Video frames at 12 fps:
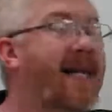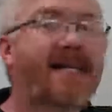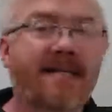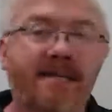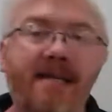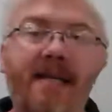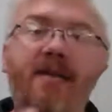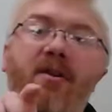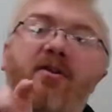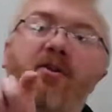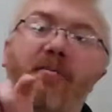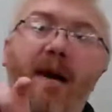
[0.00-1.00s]
C, the
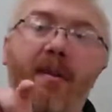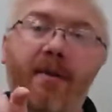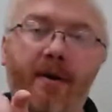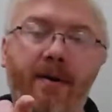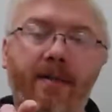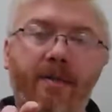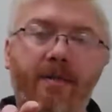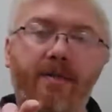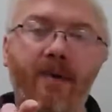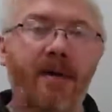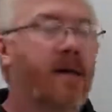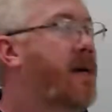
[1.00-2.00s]
thermometer.
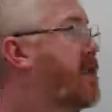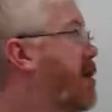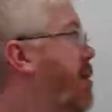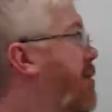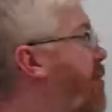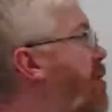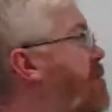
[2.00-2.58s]
So first